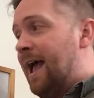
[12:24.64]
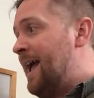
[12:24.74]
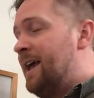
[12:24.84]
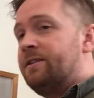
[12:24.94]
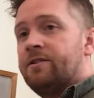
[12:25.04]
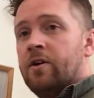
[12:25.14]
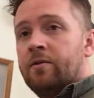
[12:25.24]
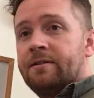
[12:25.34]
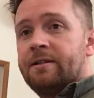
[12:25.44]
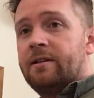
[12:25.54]
and
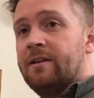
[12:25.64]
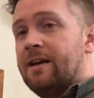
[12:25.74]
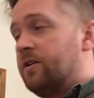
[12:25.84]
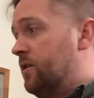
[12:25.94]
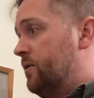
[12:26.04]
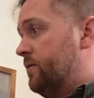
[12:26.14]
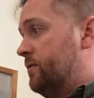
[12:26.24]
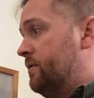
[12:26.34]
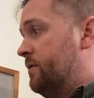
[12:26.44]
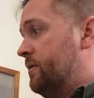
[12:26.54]
notes that
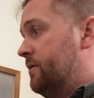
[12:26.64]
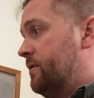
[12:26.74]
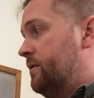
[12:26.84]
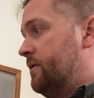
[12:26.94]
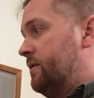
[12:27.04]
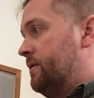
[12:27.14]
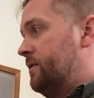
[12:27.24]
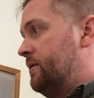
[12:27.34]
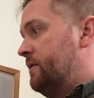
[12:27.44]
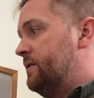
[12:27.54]
go
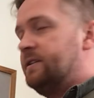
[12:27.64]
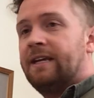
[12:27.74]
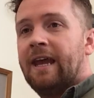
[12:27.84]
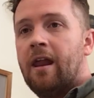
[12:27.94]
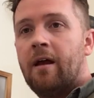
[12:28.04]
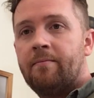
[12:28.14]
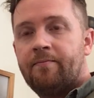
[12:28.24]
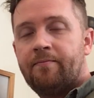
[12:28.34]
together.